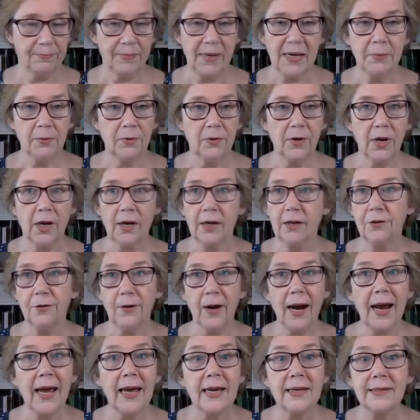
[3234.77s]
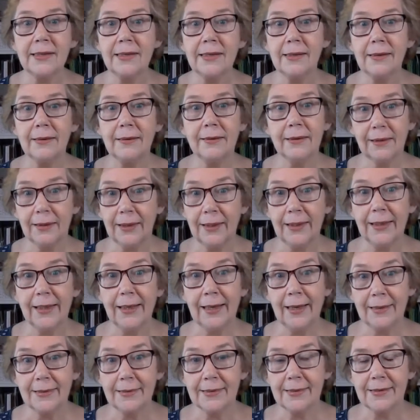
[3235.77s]
people going crazy
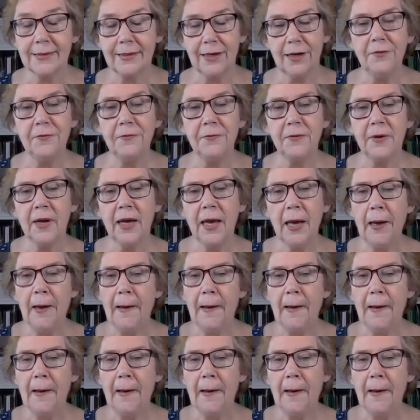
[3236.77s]
cleaning out stuff.